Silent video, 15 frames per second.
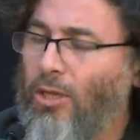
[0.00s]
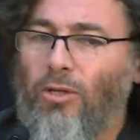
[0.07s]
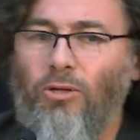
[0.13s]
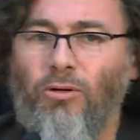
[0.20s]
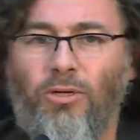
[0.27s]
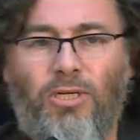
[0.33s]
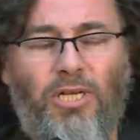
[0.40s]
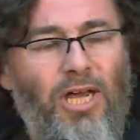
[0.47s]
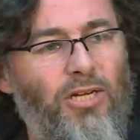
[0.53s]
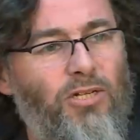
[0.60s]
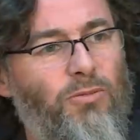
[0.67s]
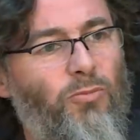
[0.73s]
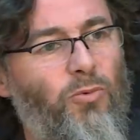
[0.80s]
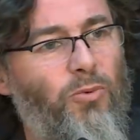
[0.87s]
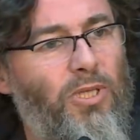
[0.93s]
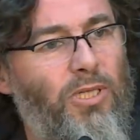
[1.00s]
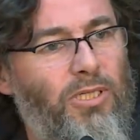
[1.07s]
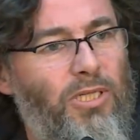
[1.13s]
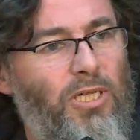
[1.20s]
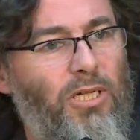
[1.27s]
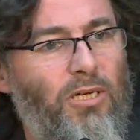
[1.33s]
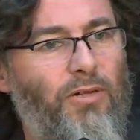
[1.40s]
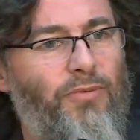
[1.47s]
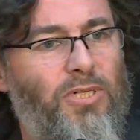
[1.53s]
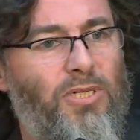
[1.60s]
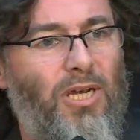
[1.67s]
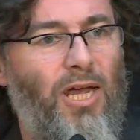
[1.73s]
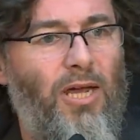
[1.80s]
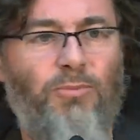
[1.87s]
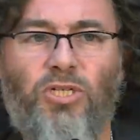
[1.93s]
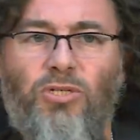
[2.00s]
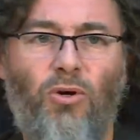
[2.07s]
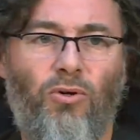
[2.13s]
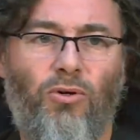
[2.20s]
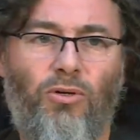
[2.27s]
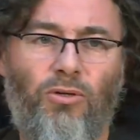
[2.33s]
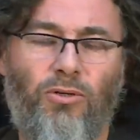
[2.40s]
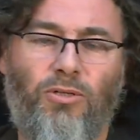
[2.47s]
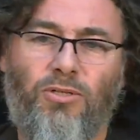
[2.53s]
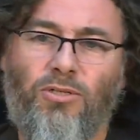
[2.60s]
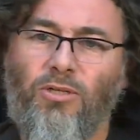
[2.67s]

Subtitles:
Your attachment with the deen of Islam is not good.